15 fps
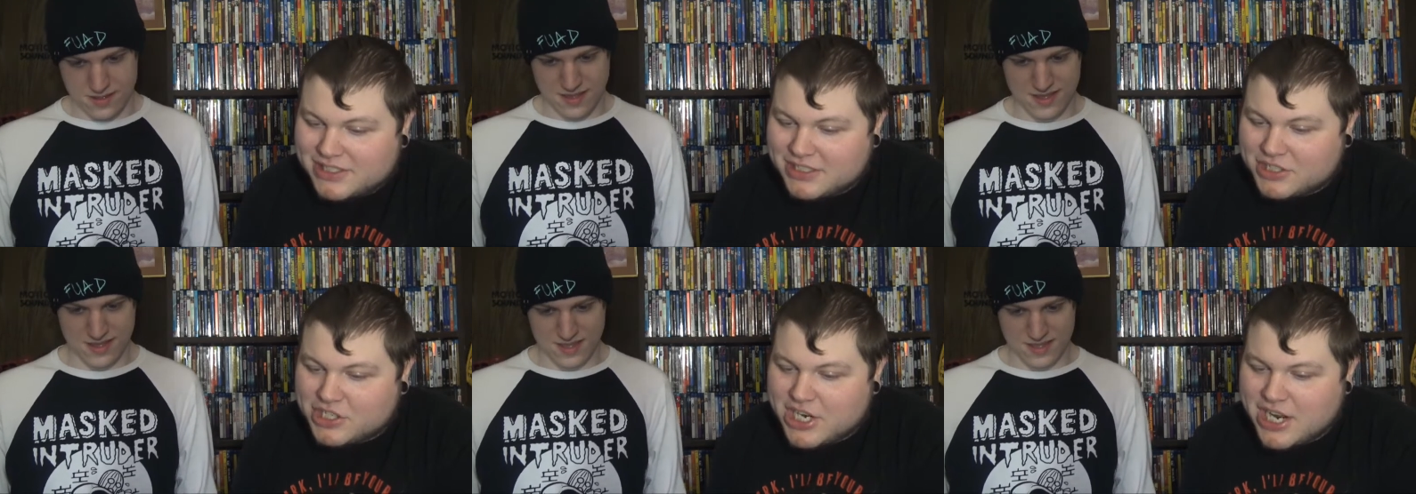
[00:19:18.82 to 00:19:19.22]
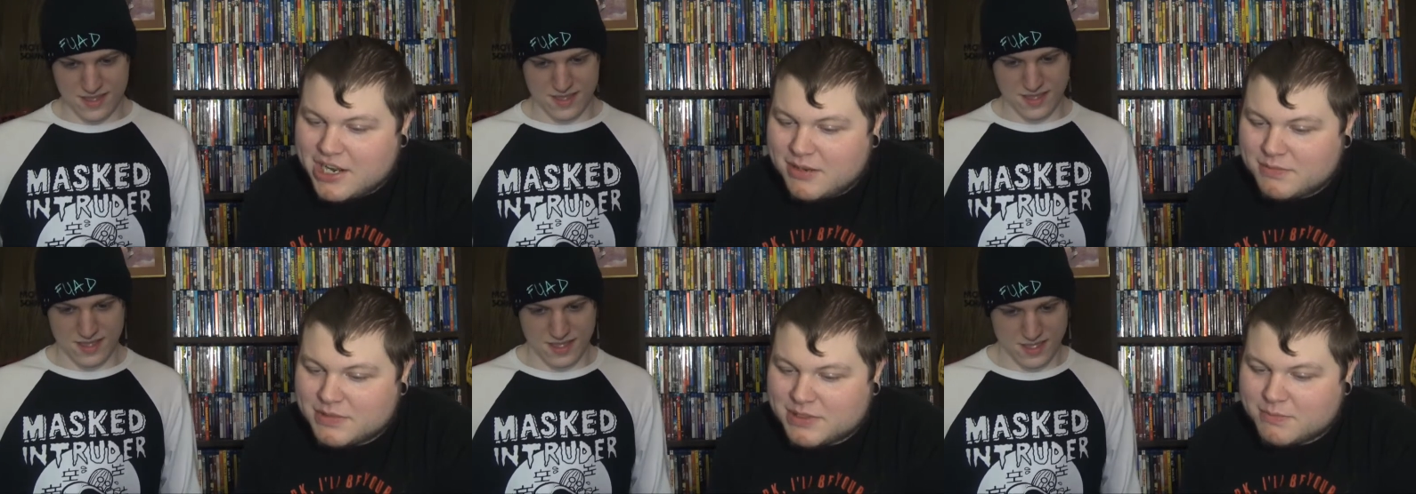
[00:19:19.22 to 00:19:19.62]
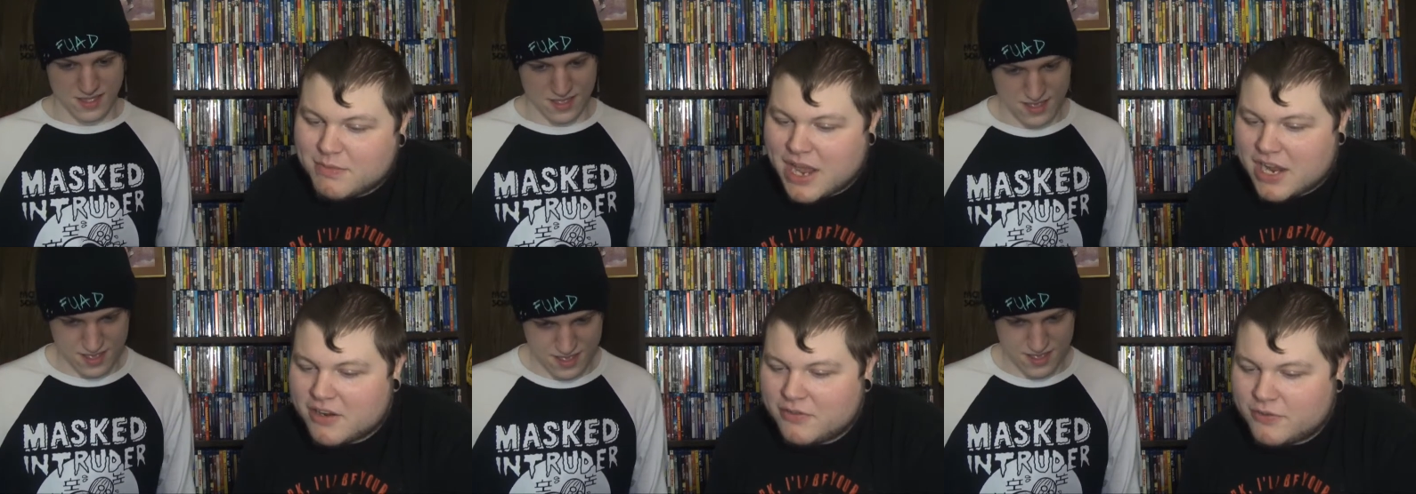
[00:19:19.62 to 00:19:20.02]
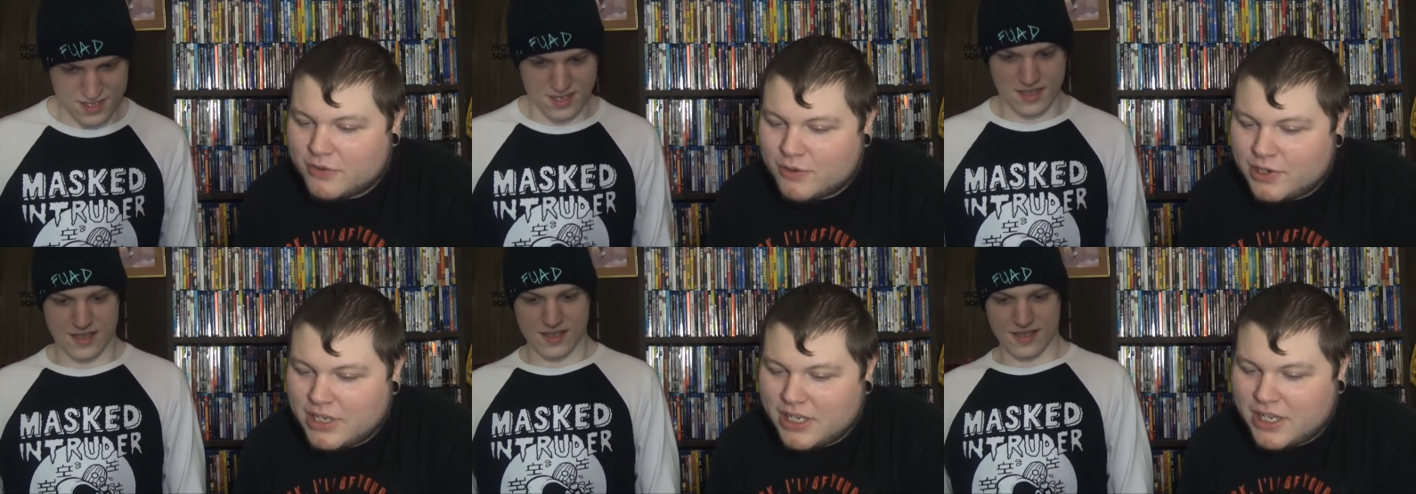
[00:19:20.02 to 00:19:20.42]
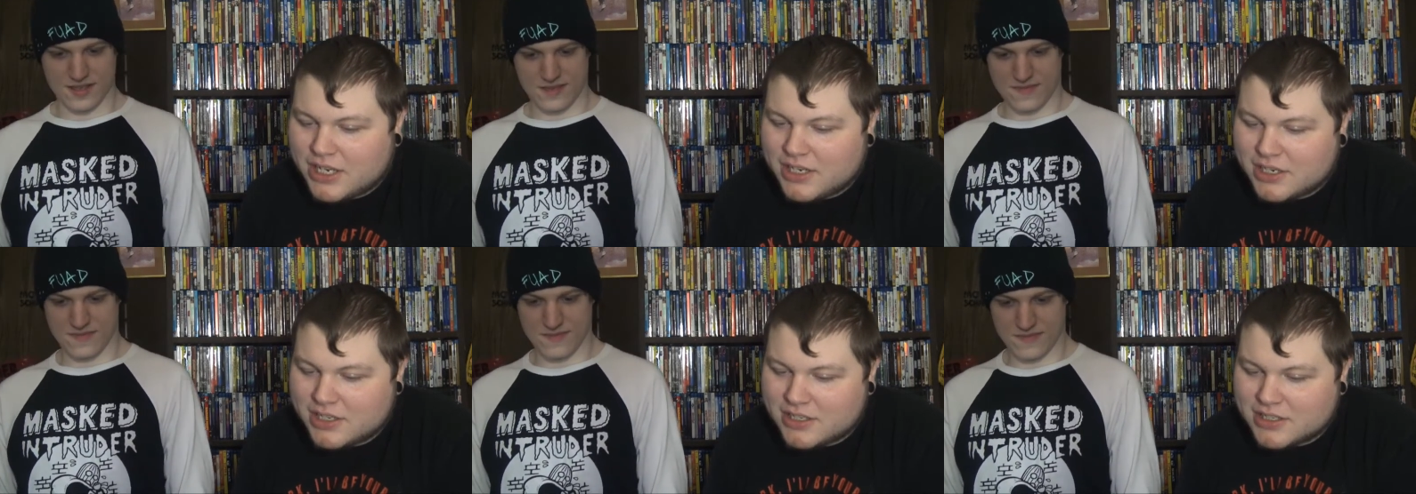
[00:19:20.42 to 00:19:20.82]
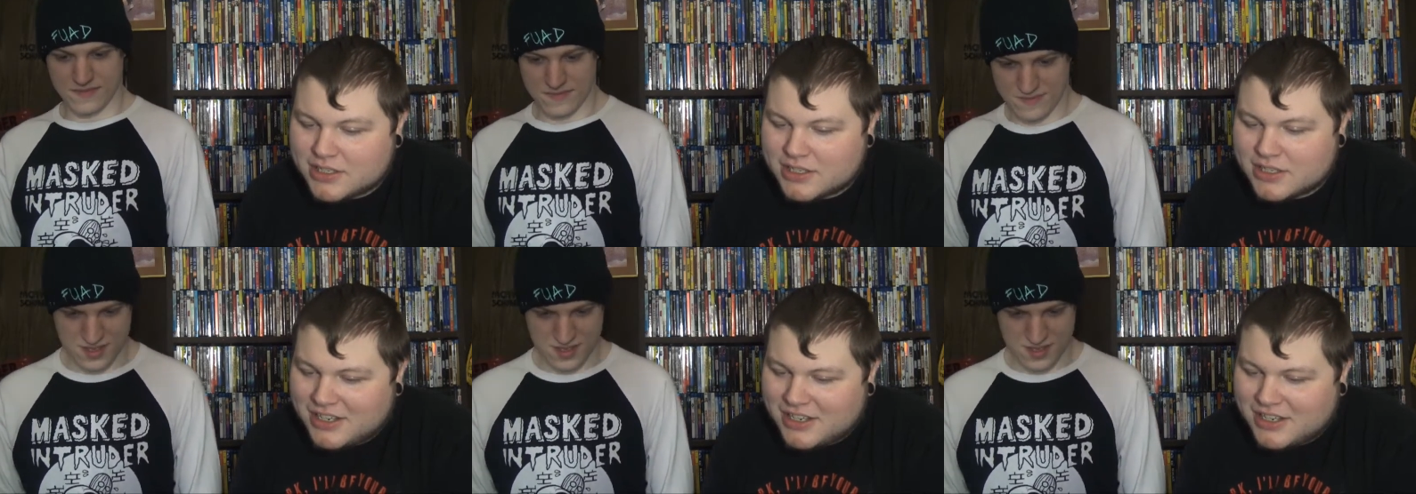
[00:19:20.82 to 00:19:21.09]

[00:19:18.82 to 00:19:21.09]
Speaker 1: said James McAvoy and...